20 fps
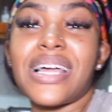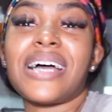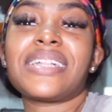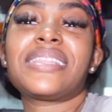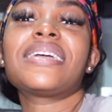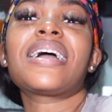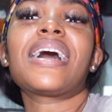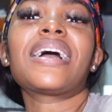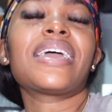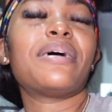I
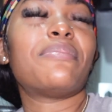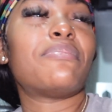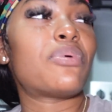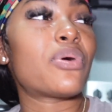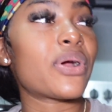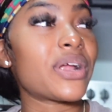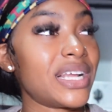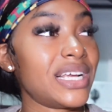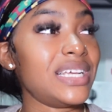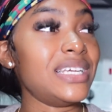think I get
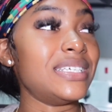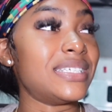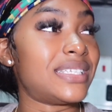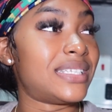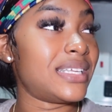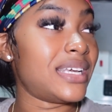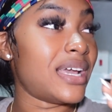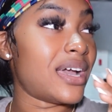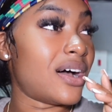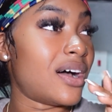bored
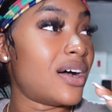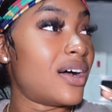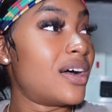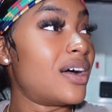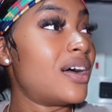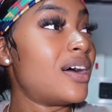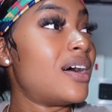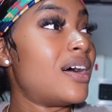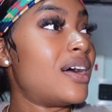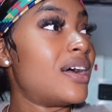easier
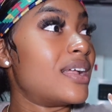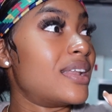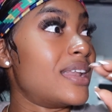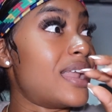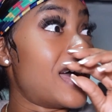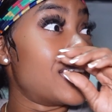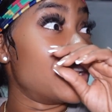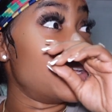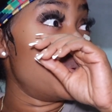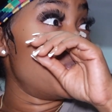
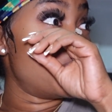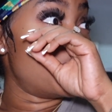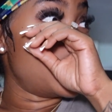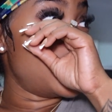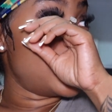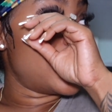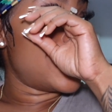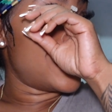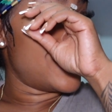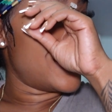than you with
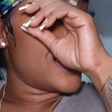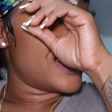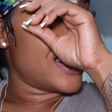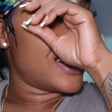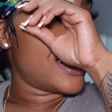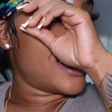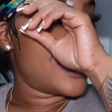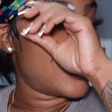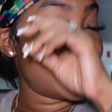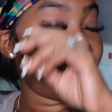your hair.
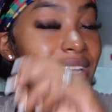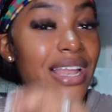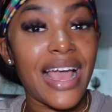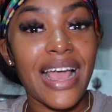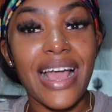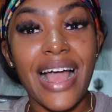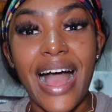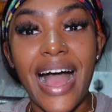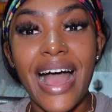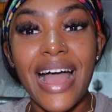Yeah.
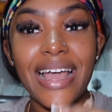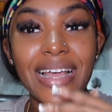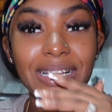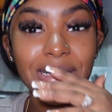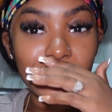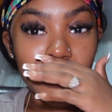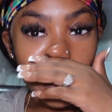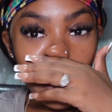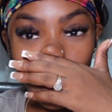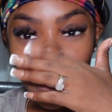Like I
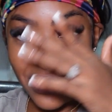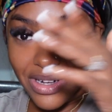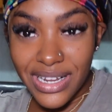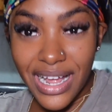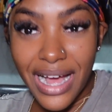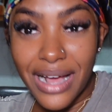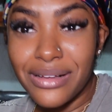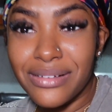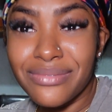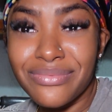don't
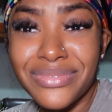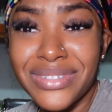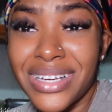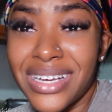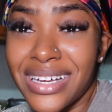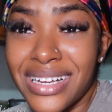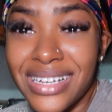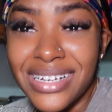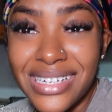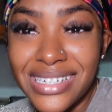I
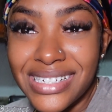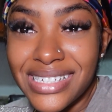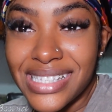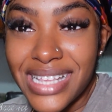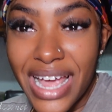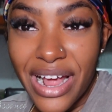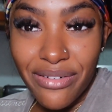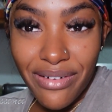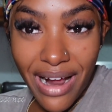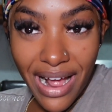it's
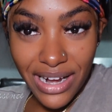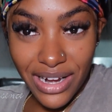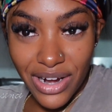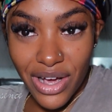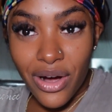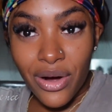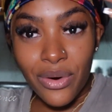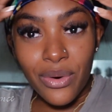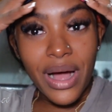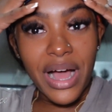like right
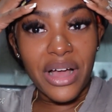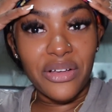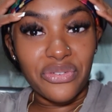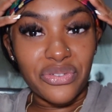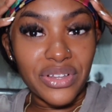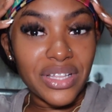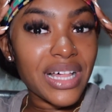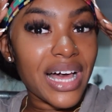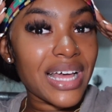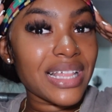now I
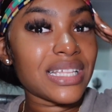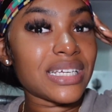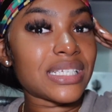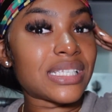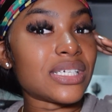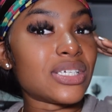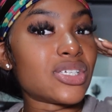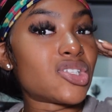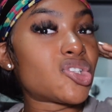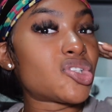feel like
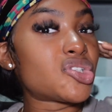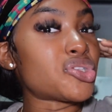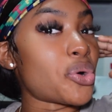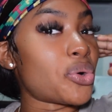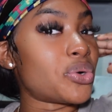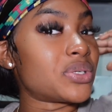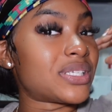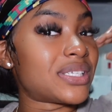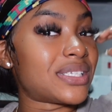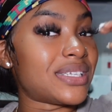this is
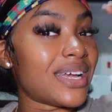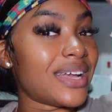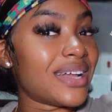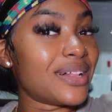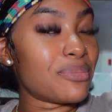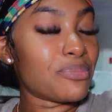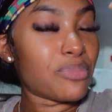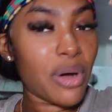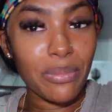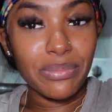so
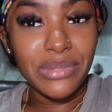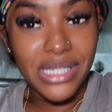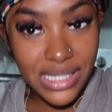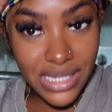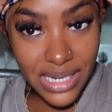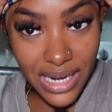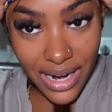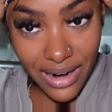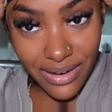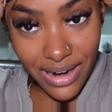still, but me
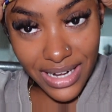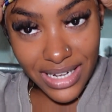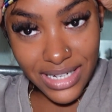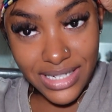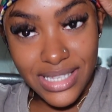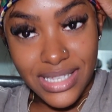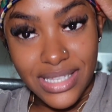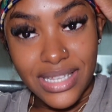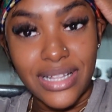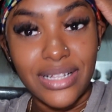still I rock it
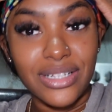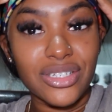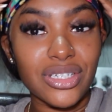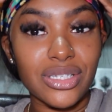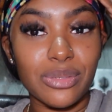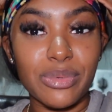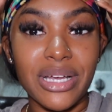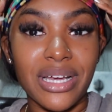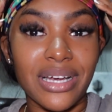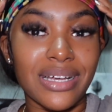still
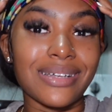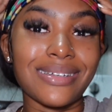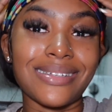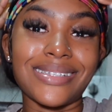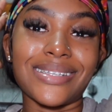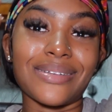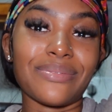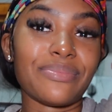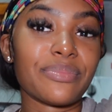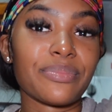just
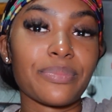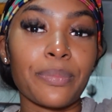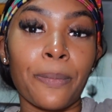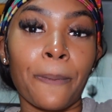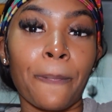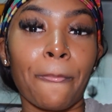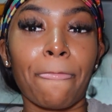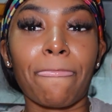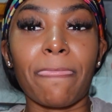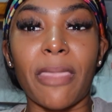because
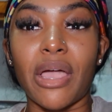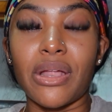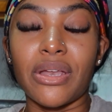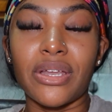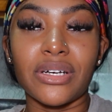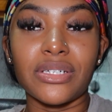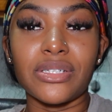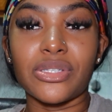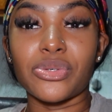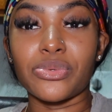
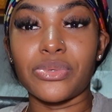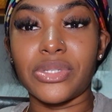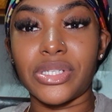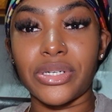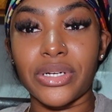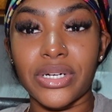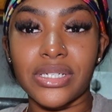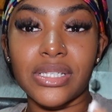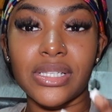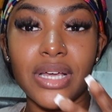nothing too
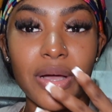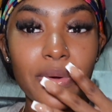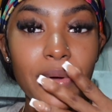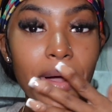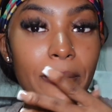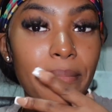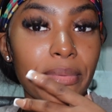serious now one.